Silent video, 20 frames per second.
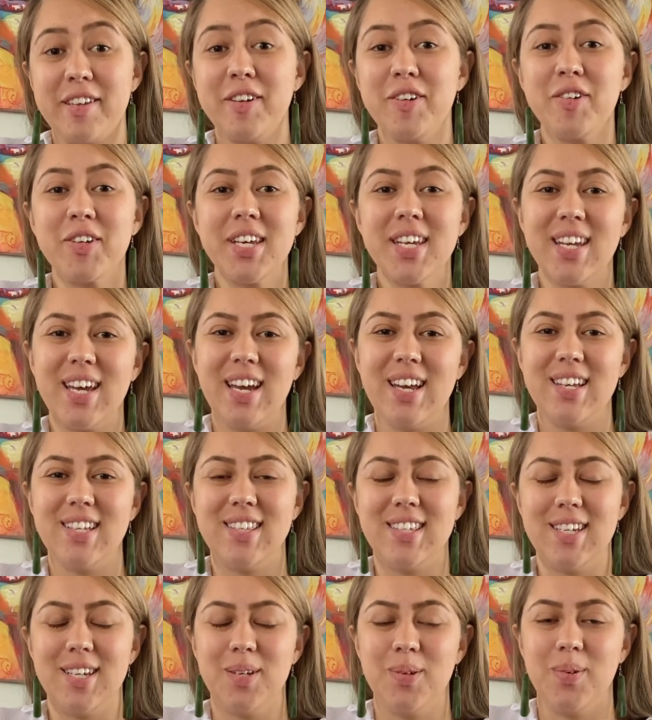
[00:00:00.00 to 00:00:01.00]
Kia ora rai
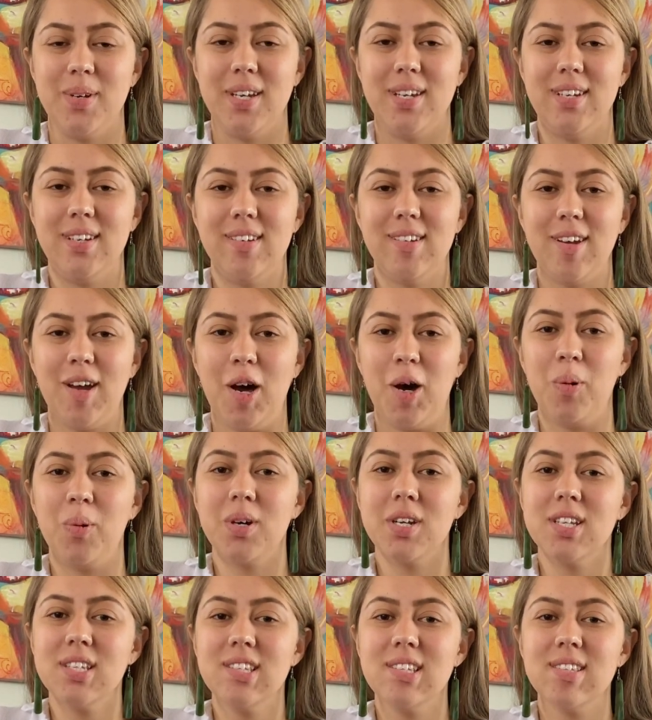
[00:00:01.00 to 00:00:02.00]
te iwi. I
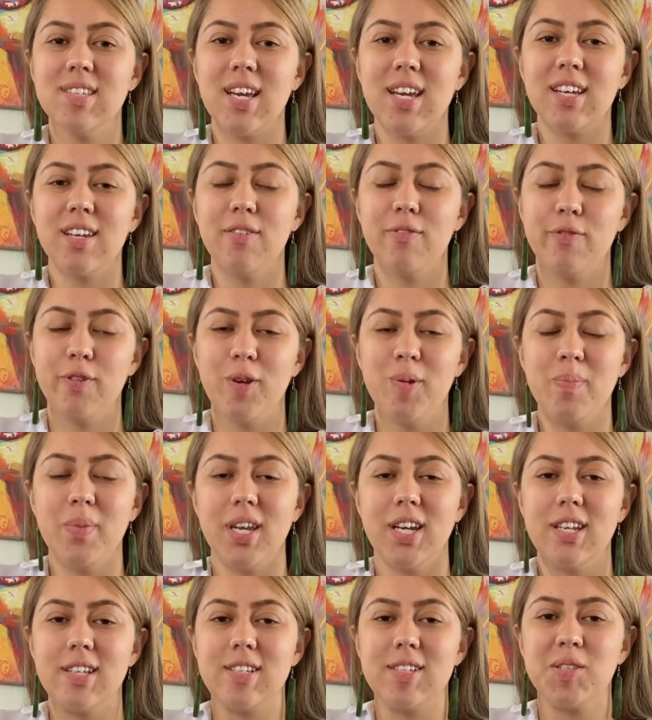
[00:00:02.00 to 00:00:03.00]
wanted to take a few
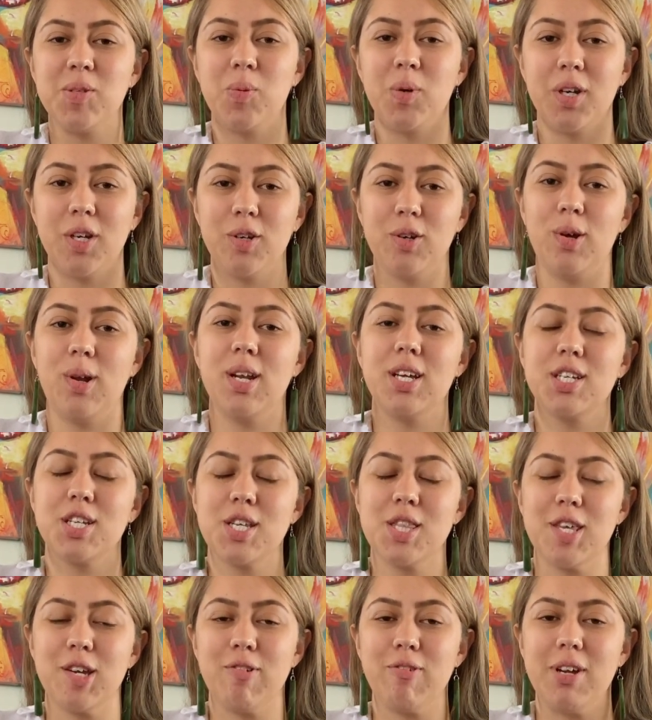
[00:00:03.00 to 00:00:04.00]
minutes to
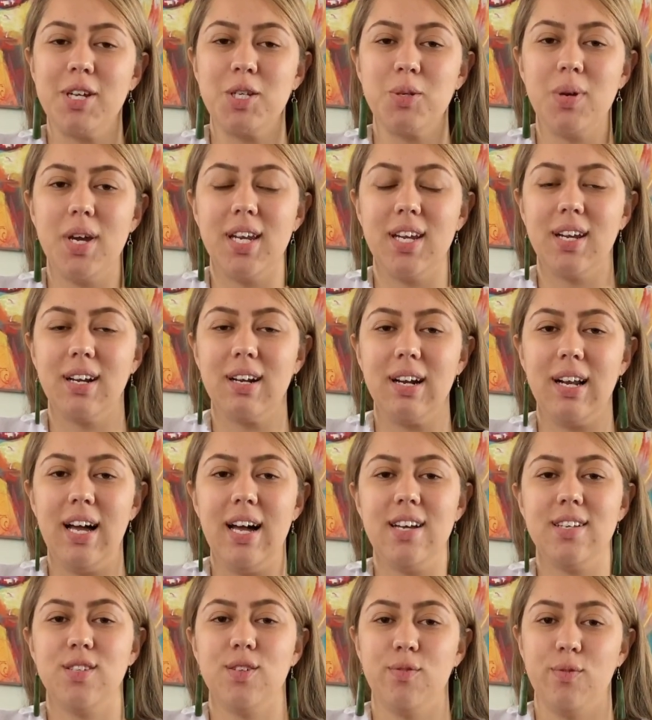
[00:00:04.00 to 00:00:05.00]
acknowledge the graduating
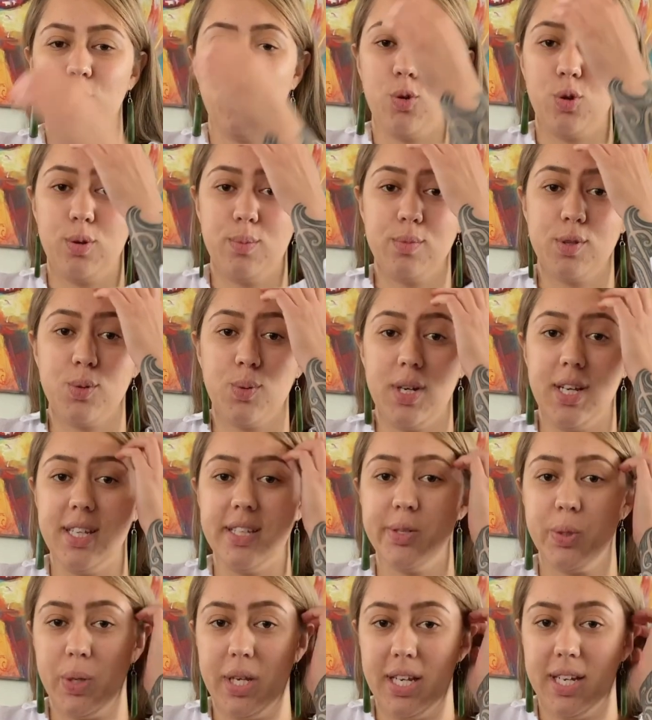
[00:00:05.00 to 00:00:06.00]
class of autumn
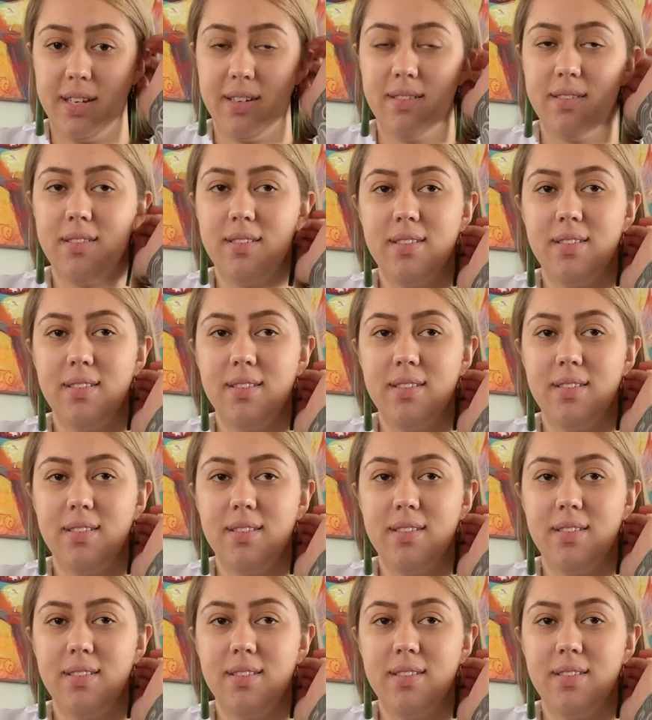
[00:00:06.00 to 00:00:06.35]
2020.